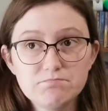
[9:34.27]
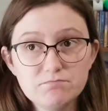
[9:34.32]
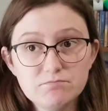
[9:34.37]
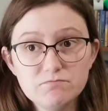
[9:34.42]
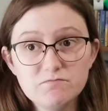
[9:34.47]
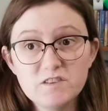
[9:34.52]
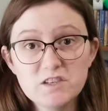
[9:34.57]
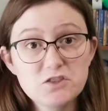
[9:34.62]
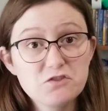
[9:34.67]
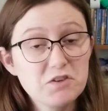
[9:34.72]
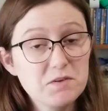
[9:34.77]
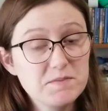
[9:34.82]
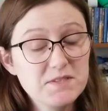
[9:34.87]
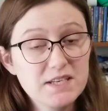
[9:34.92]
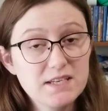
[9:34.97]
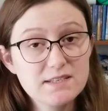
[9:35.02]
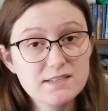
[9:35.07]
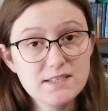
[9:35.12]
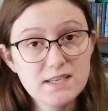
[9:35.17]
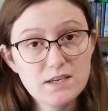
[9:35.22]
Fish Lips
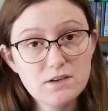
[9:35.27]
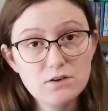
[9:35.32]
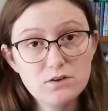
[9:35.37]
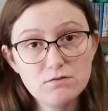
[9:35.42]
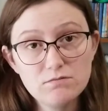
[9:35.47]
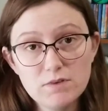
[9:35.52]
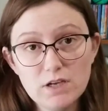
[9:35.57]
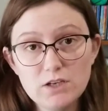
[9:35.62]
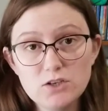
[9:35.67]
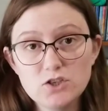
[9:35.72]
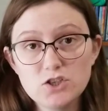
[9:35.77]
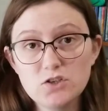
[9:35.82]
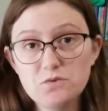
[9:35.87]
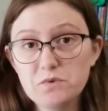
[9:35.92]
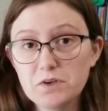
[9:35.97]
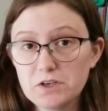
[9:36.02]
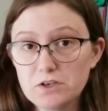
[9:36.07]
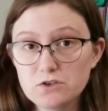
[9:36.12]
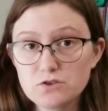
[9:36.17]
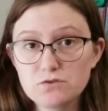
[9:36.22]
Kiss heel, and she
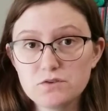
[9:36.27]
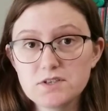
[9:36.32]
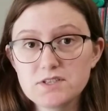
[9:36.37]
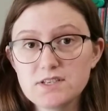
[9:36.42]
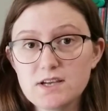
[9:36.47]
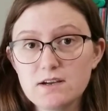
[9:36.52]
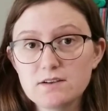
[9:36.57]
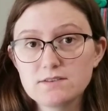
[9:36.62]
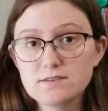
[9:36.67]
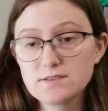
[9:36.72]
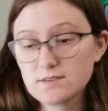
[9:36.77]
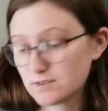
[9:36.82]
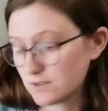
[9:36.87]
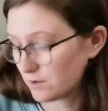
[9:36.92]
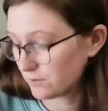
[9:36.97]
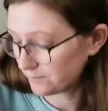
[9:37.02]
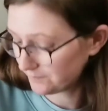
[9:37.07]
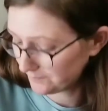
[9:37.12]
wanted short socks, so.